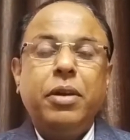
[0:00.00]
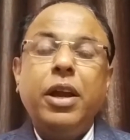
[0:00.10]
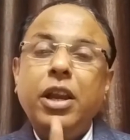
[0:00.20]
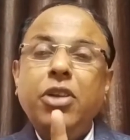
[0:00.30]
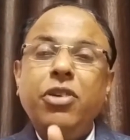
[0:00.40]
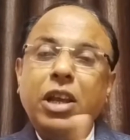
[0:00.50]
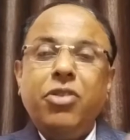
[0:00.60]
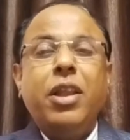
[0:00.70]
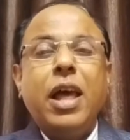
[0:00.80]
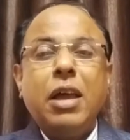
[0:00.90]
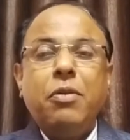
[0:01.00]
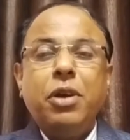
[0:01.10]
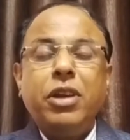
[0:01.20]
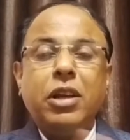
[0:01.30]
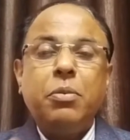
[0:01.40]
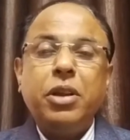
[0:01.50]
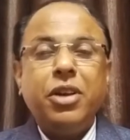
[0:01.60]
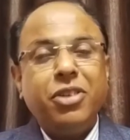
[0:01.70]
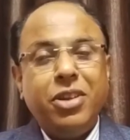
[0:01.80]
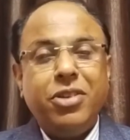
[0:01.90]
English is a language and
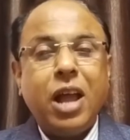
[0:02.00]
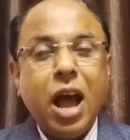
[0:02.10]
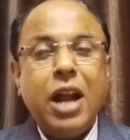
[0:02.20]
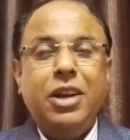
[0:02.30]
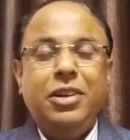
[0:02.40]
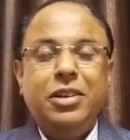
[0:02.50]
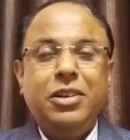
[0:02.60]
communication is an art.